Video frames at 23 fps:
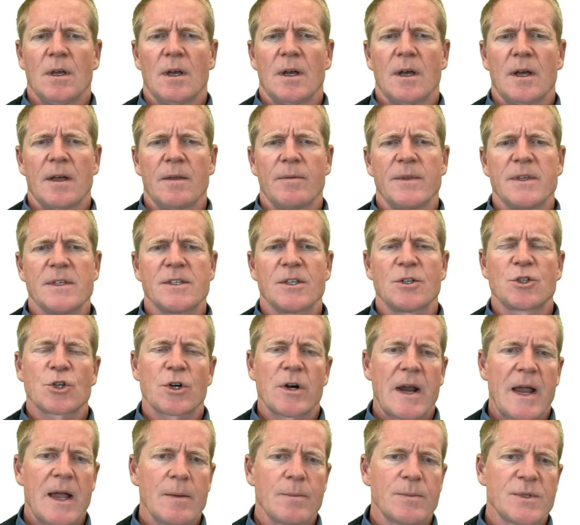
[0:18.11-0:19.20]
Um, these are
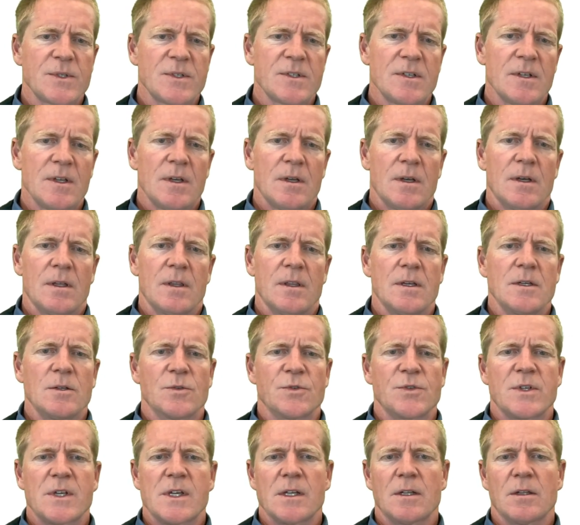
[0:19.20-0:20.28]
traps uh, that you'll
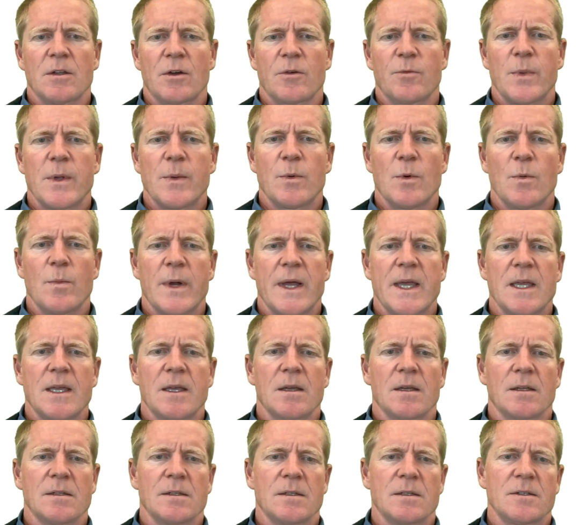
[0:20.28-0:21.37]
see a lot of people
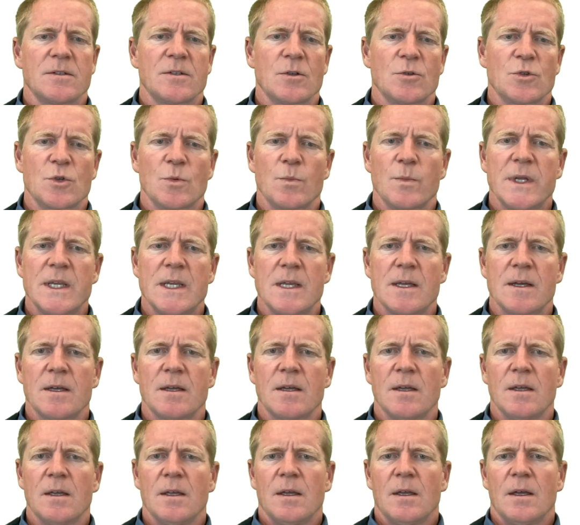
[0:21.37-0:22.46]
make in social
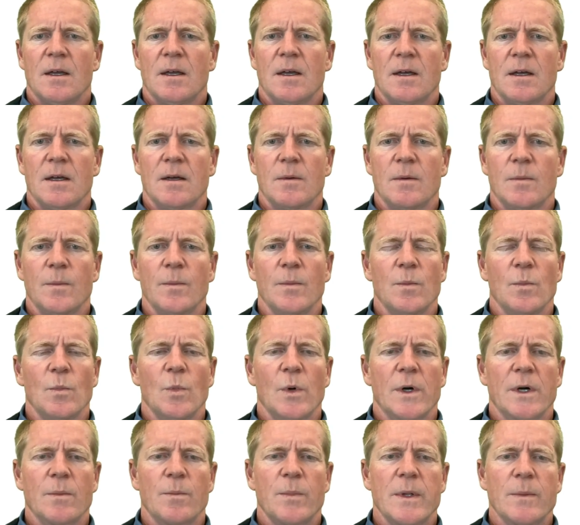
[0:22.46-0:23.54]
media um,
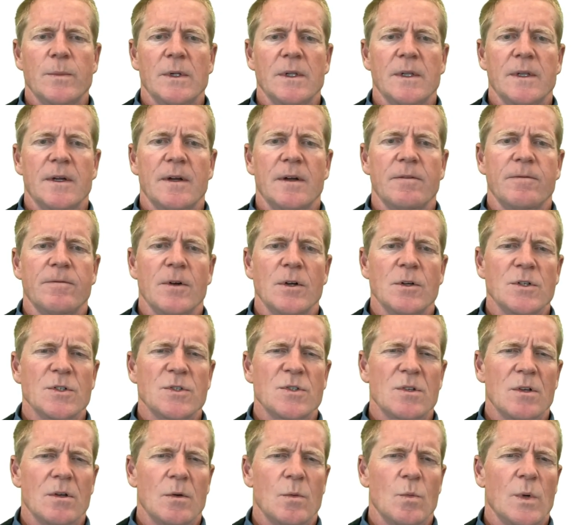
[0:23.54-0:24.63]
where people are
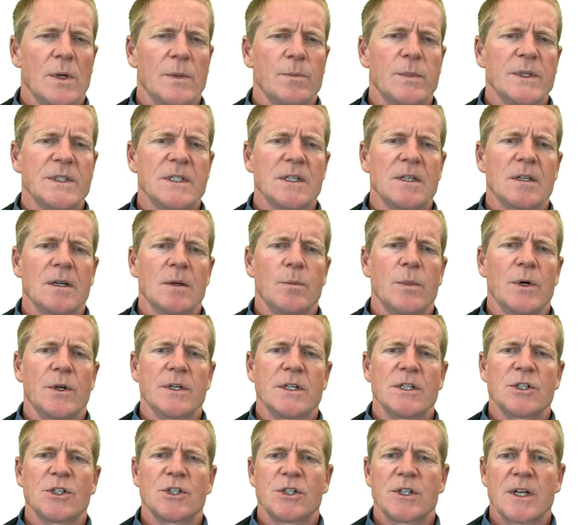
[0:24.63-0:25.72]
focused on one particular
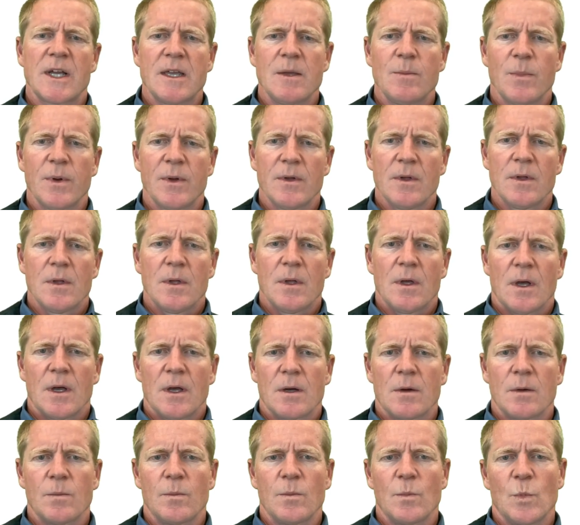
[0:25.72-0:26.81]
body shape
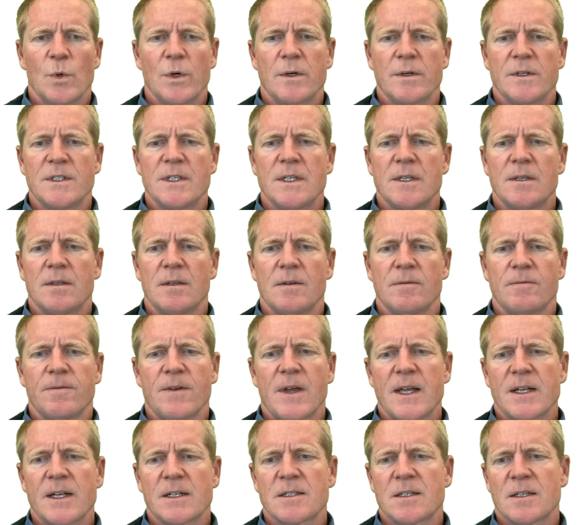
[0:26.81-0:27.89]
um, we're indeed, in
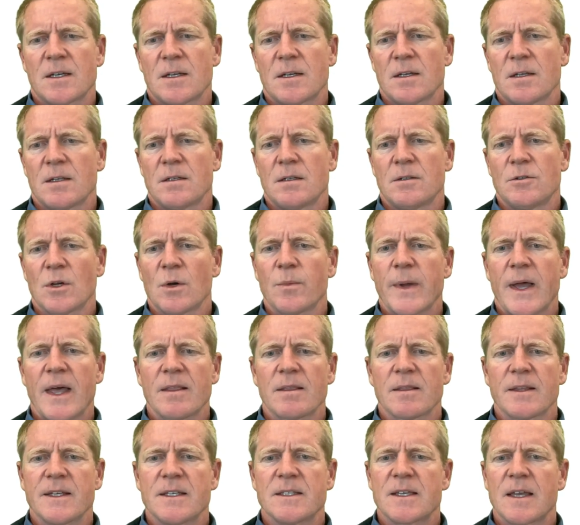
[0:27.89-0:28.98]
fact, uh, top
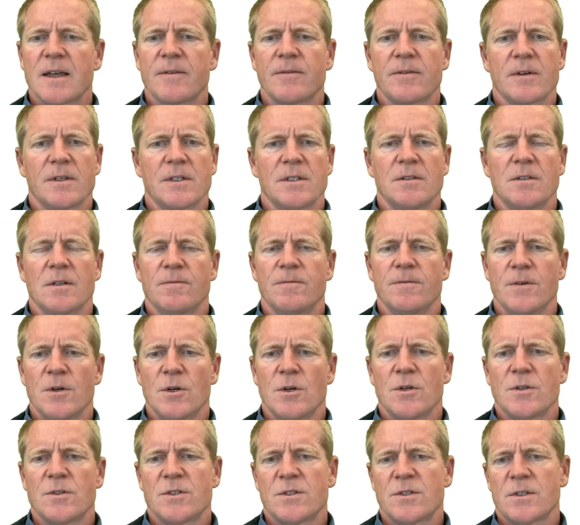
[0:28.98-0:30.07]
athletes have a uh,
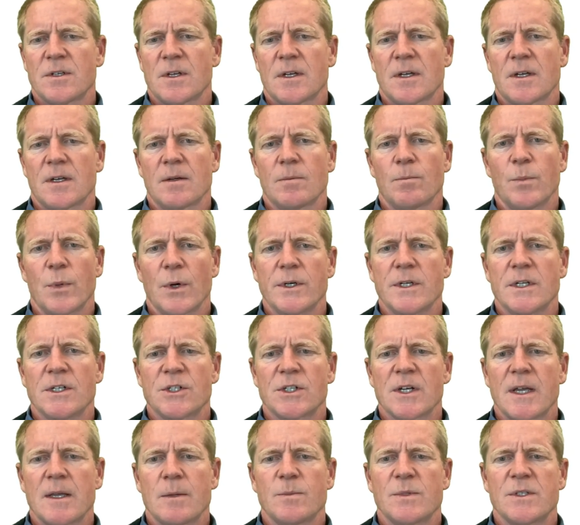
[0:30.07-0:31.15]
diverse uh, body
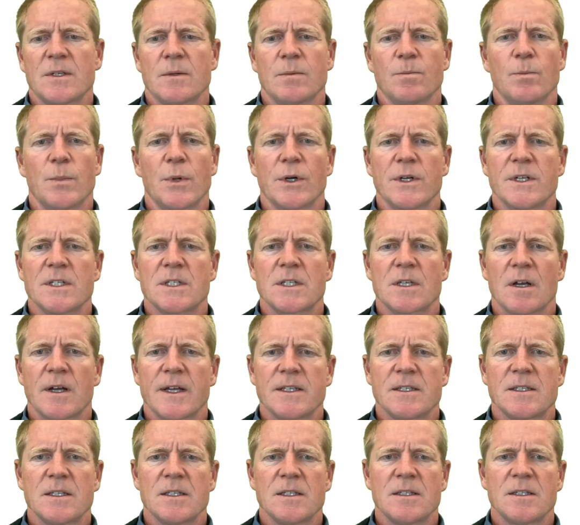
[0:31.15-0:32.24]
shapes and body
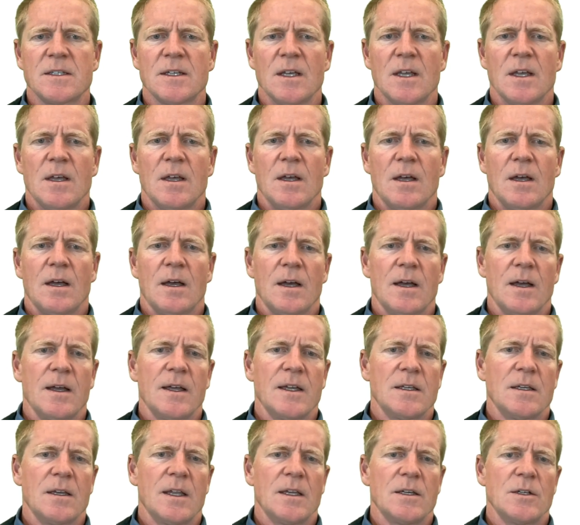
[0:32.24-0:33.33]
sizes, uh,
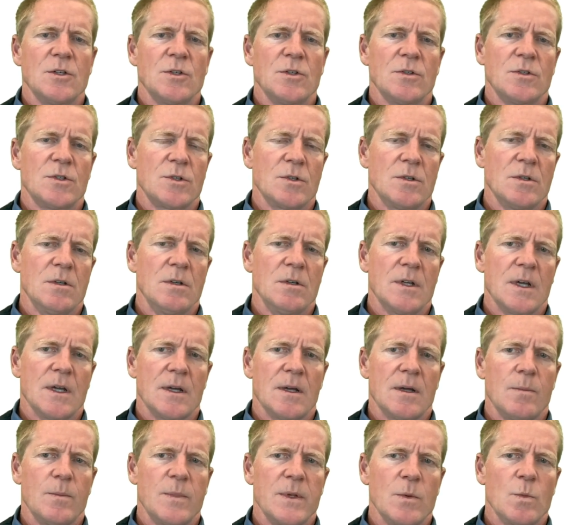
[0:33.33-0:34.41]
and, and you should
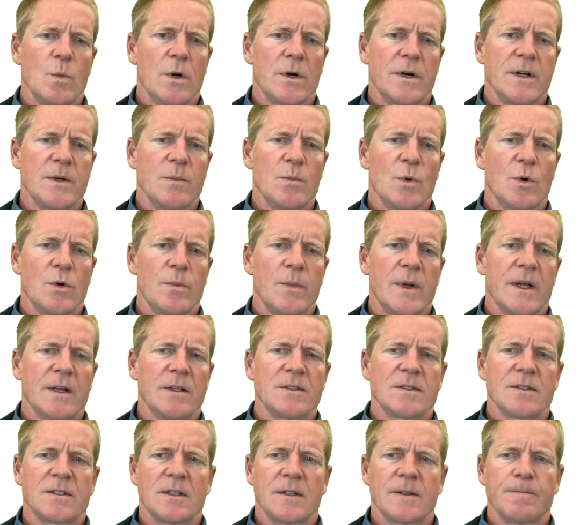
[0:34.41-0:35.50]
uh, be worried more
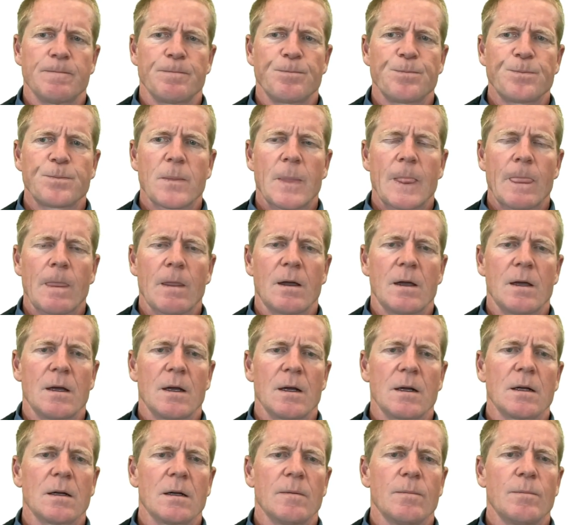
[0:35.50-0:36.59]
about um,
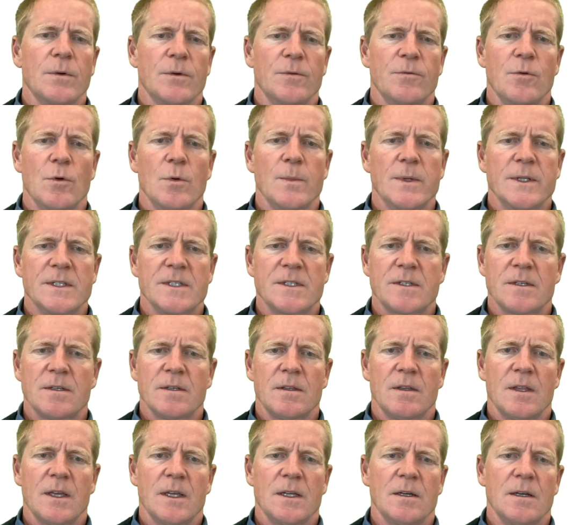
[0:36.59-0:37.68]
uh, performance
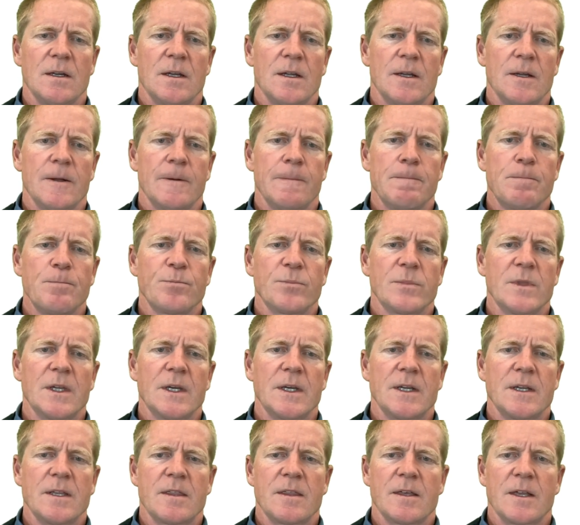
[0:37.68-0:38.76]
than,
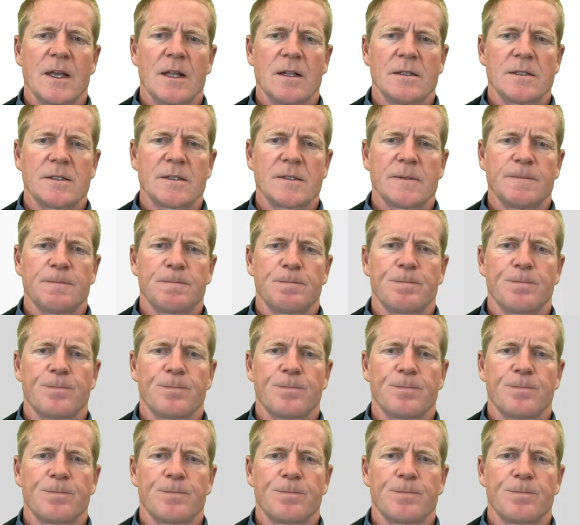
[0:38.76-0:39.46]
than anything else.